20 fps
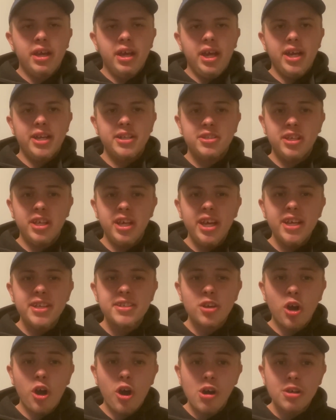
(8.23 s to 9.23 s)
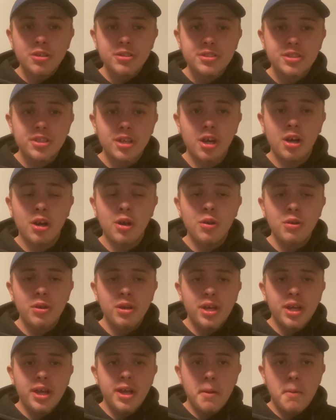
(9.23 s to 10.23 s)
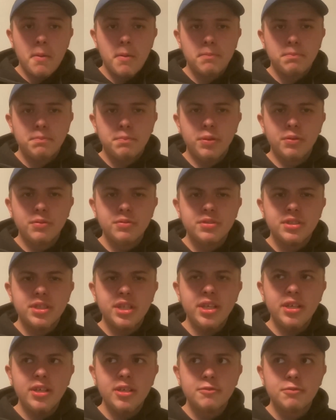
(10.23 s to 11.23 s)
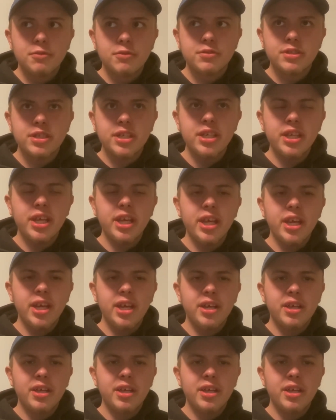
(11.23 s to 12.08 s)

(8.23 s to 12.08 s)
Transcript: And today is also Punski Punski Day.